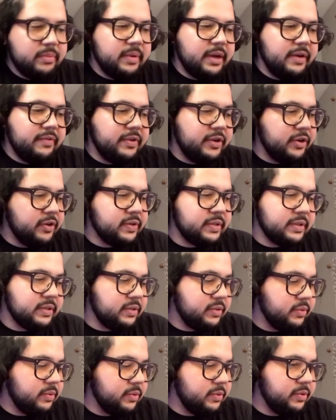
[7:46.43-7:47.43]
every nursing
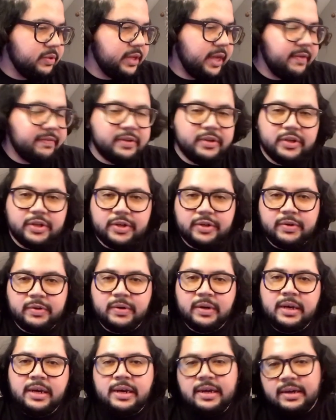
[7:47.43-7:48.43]
school you have to do
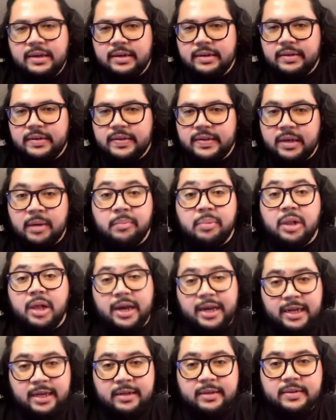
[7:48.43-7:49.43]
is
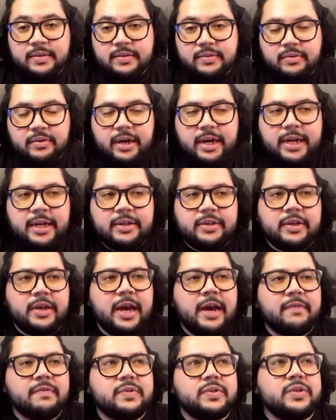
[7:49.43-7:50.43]
compliance, right? You
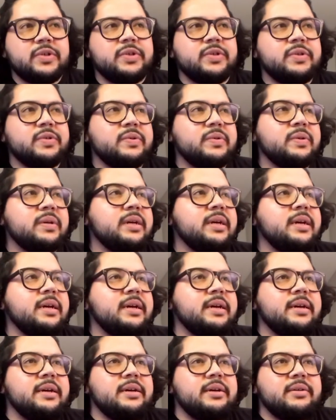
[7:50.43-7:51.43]
have to
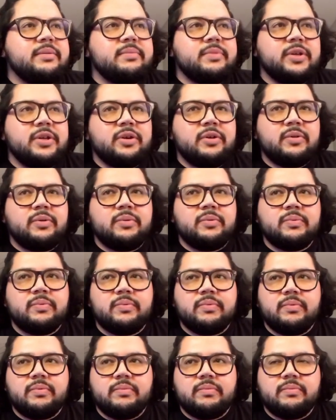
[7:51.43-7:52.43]
you know
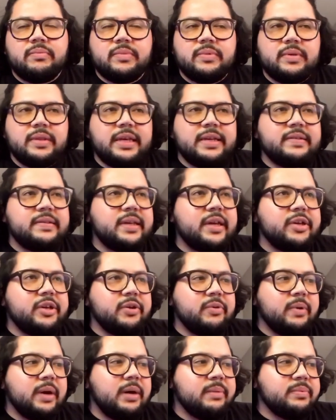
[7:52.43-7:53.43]
they set
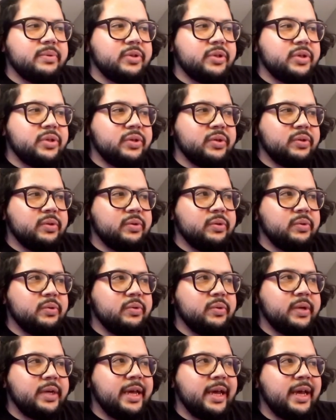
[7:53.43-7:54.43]
you up
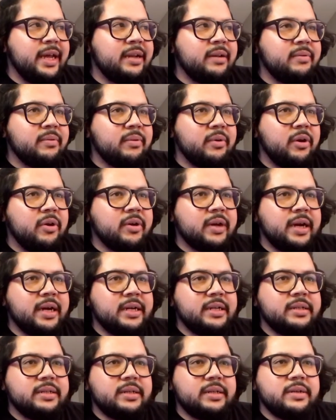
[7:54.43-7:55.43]
to get all
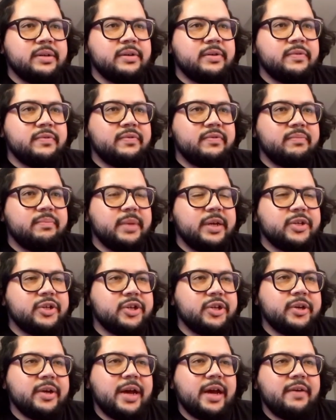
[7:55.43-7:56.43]
kinds of make sure
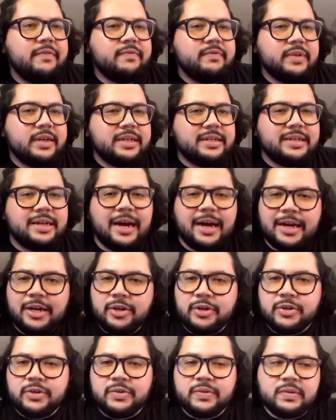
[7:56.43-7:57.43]
you have like
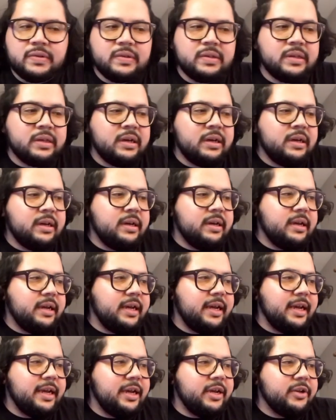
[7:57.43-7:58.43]
titers
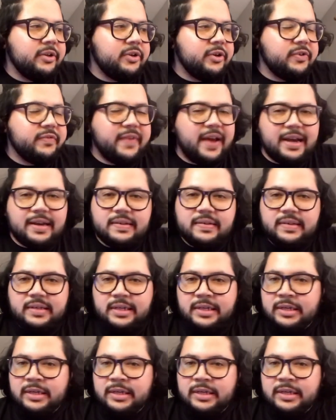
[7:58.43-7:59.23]
and your vaccine